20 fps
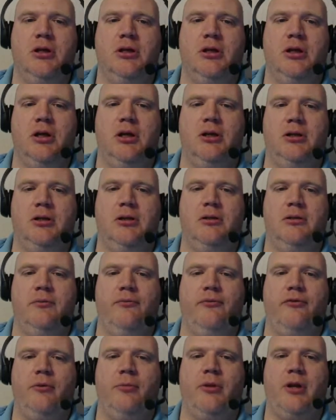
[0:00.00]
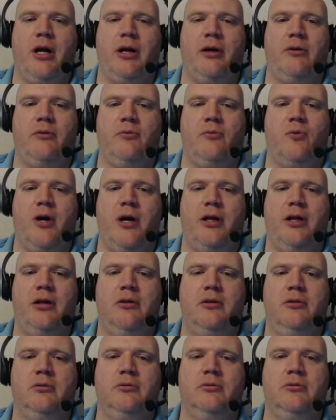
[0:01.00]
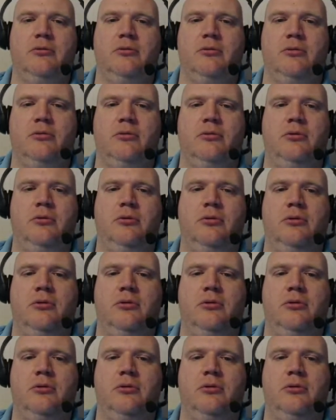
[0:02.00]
from like right here. Ooh.